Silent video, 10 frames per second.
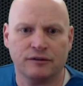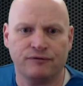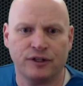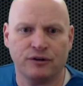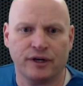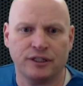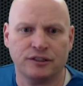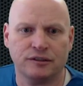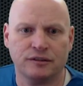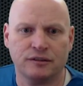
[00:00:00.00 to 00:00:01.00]

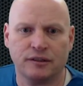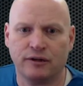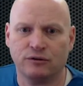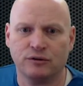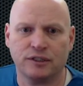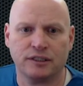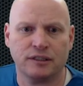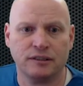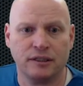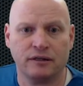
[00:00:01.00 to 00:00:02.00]
configurations. I don't use
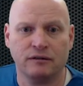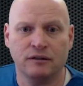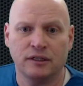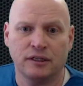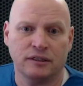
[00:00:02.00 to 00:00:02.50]
SSL.